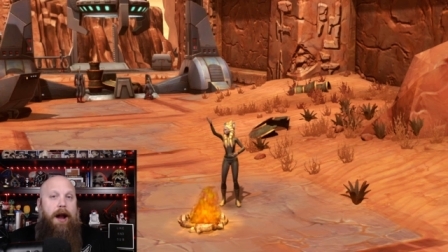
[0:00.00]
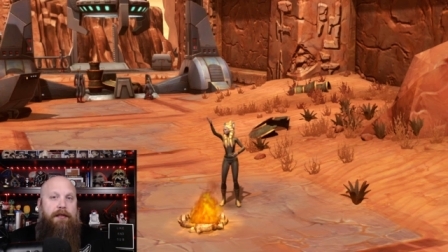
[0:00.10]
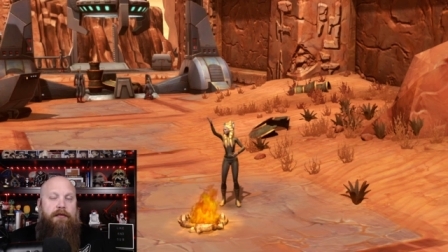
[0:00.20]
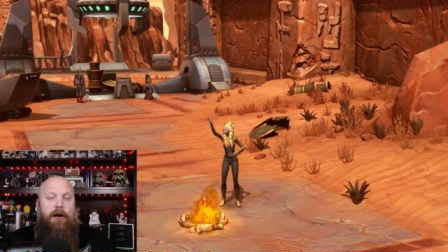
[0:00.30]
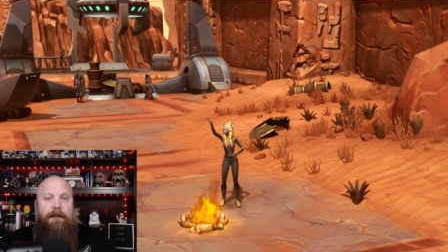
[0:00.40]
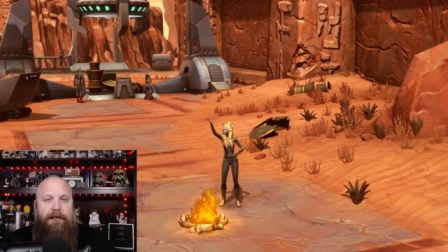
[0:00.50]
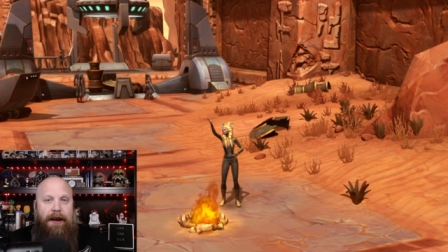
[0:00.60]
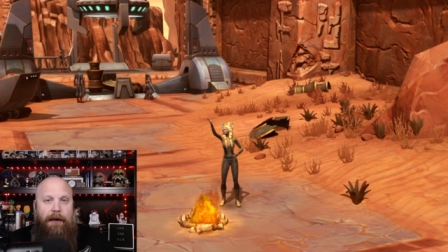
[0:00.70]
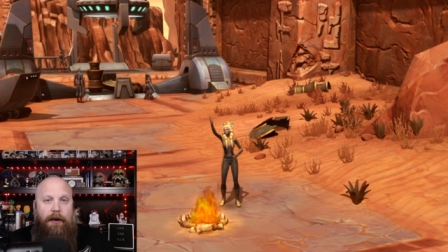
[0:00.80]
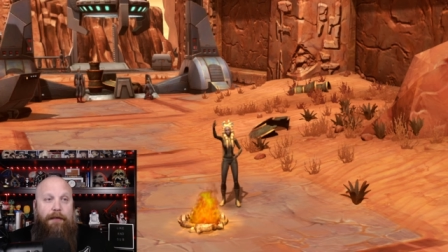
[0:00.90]
I started this
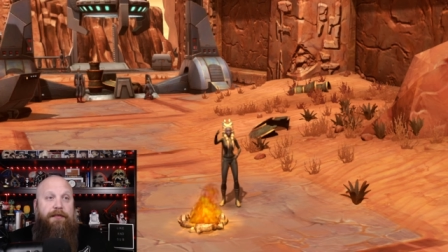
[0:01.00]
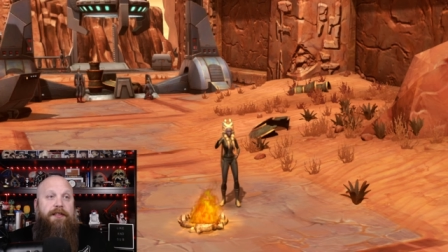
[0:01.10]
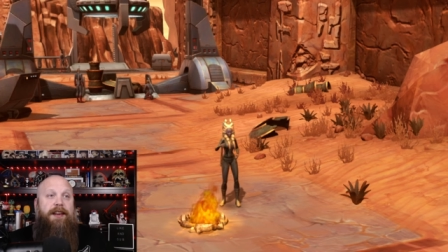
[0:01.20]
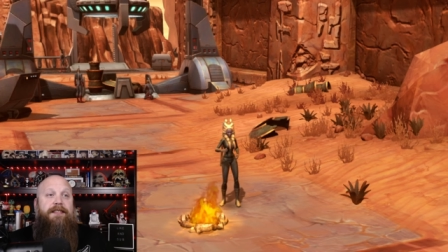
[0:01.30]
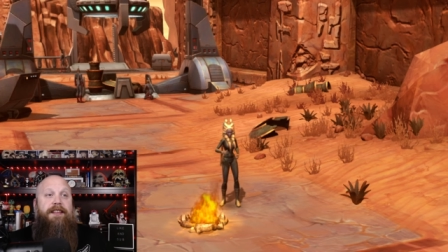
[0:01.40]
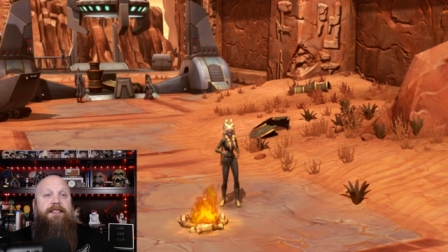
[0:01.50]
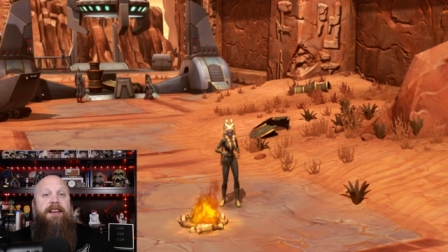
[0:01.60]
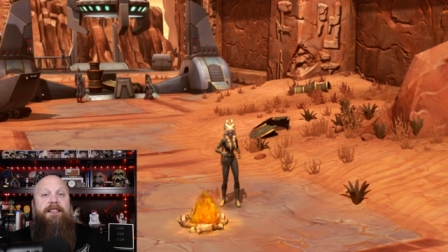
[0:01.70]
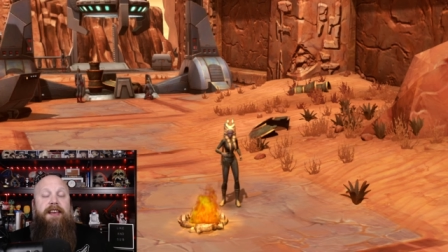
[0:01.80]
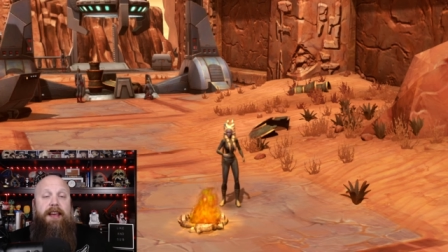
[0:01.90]
character, I have
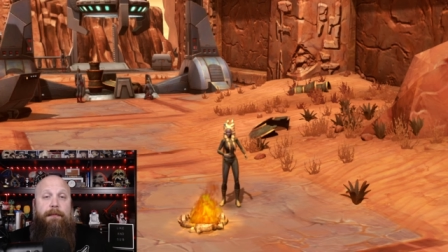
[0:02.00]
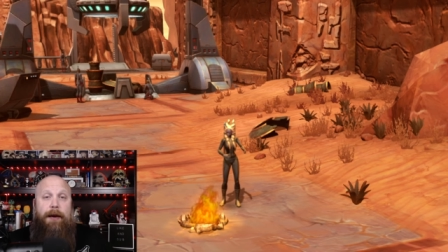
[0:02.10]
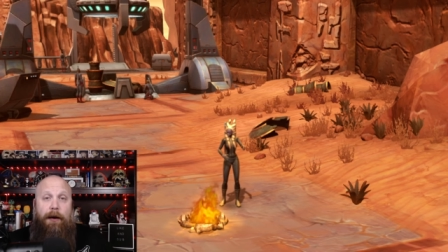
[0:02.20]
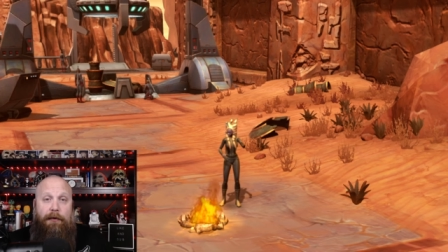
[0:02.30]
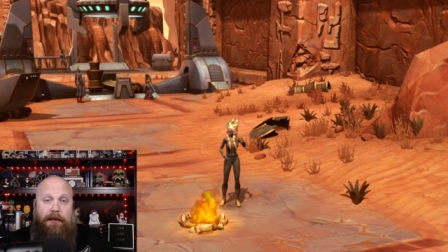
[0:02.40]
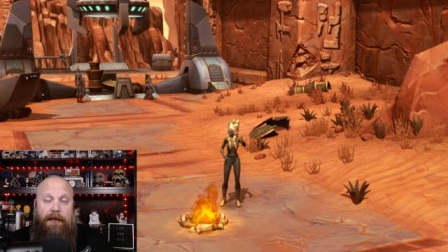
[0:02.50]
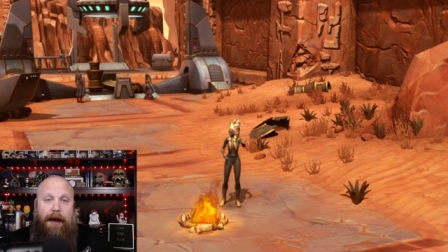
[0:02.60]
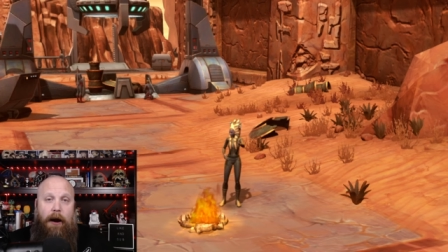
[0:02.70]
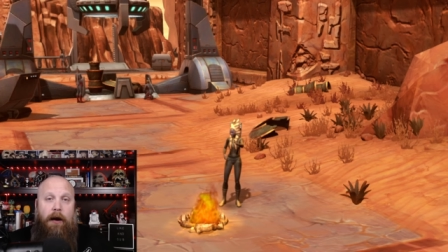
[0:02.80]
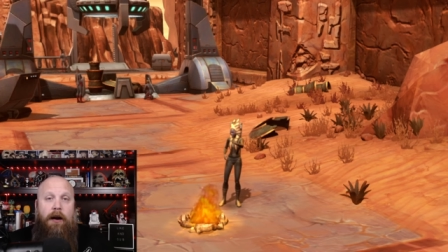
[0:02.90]
66 emails in
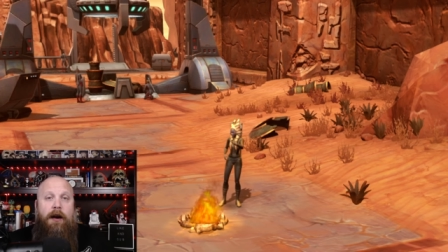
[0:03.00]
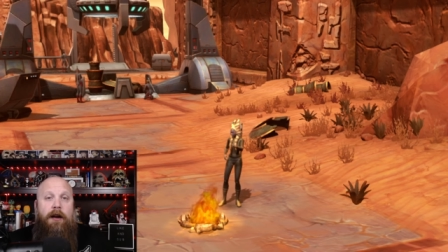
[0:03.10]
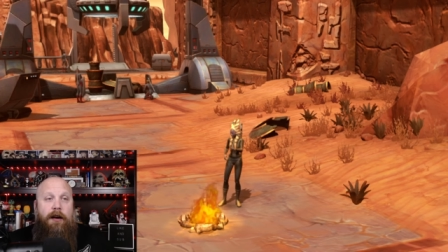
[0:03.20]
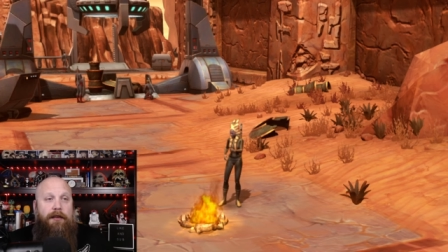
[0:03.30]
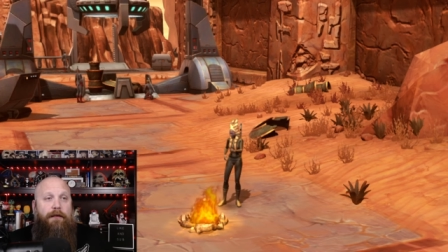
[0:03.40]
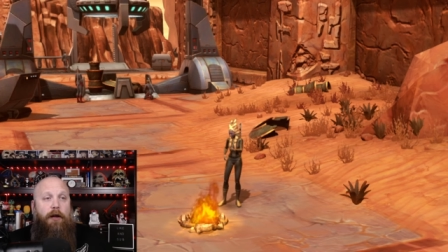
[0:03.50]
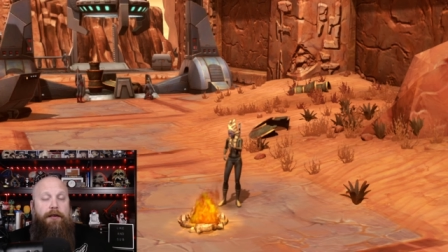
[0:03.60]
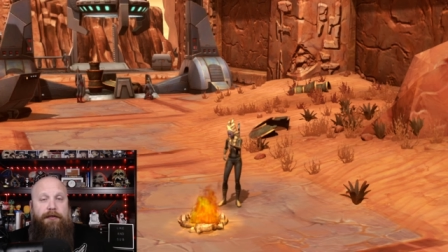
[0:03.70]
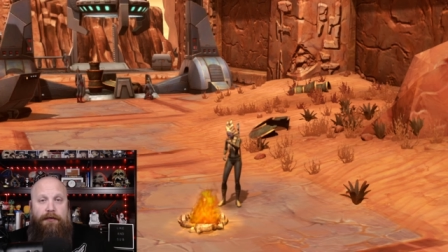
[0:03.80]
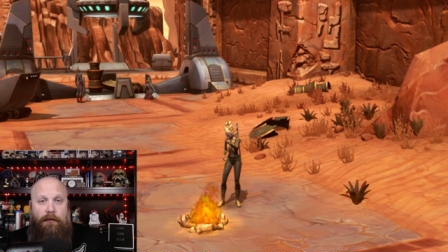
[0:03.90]
there because of all the
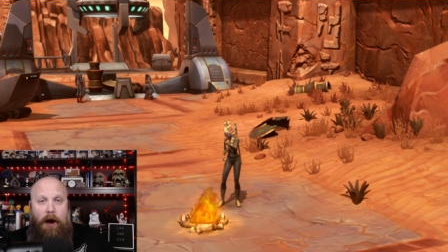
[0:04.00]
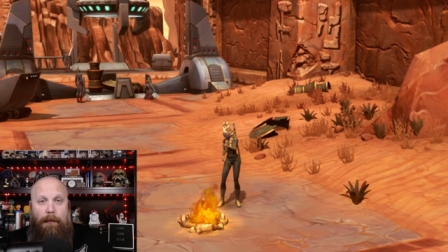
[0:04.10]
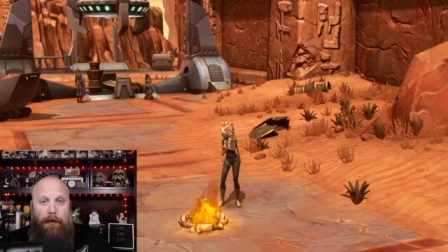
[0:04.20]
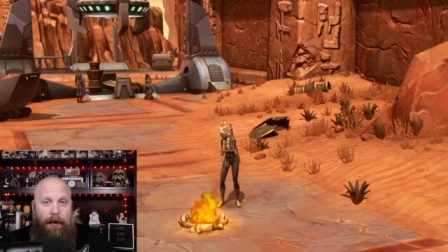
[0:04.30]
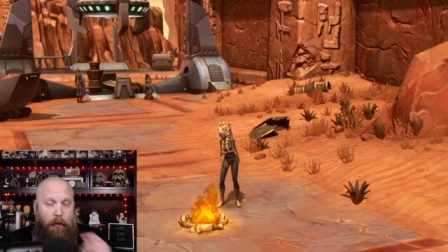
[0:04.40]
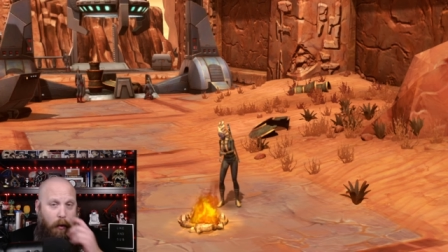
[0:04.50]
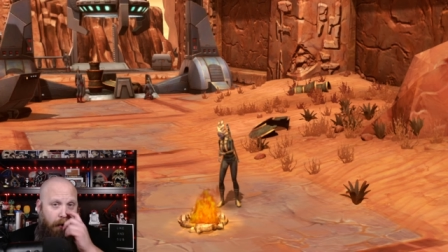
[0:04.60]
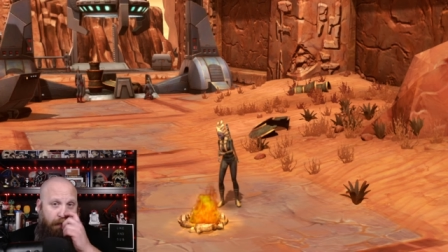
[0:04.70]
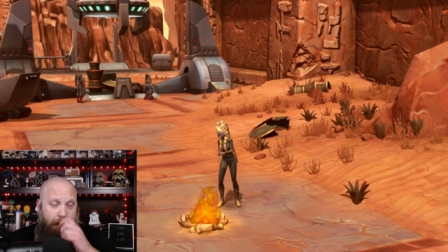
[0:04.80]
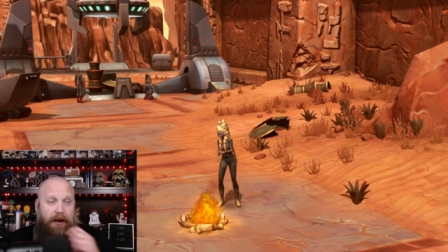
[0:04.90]
subscriber
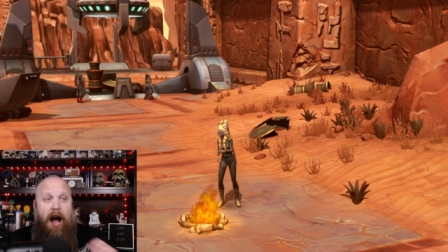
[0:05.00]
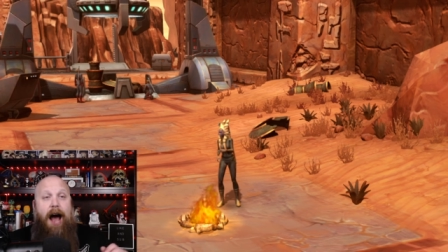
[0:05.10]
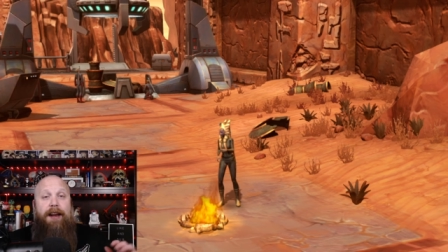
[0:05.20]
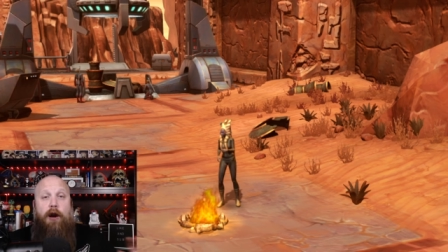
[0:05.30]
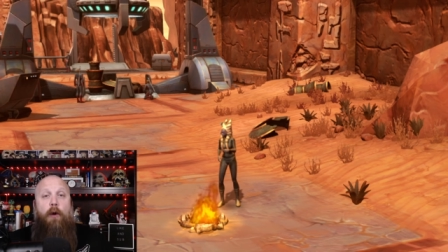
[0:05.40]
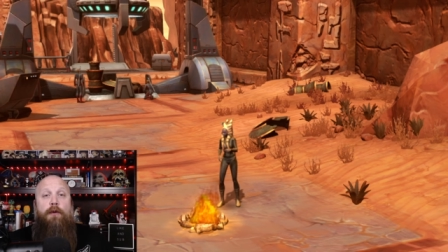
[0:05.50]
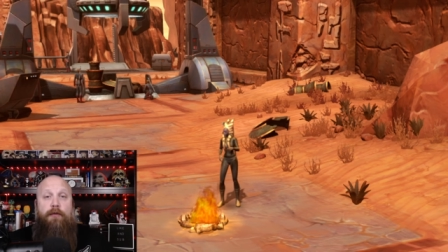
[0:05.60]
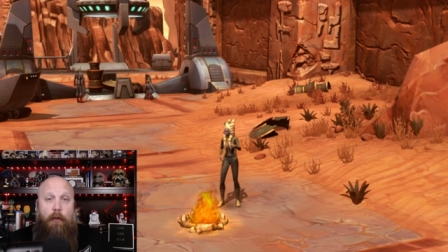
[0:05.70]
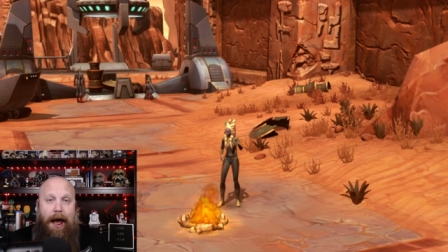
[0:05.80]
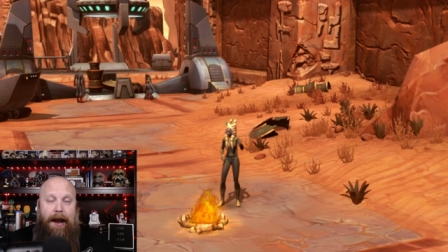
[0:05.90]
rewards from God knows
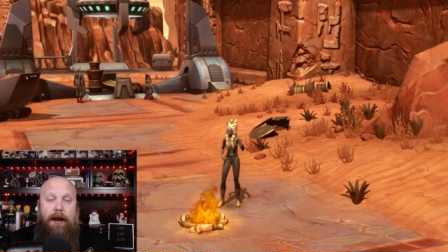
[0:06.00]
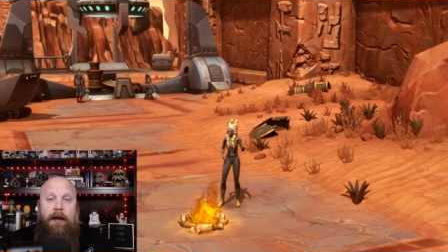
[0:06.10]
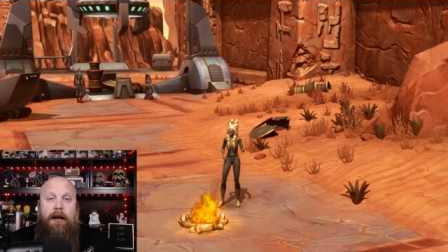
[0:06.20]
when.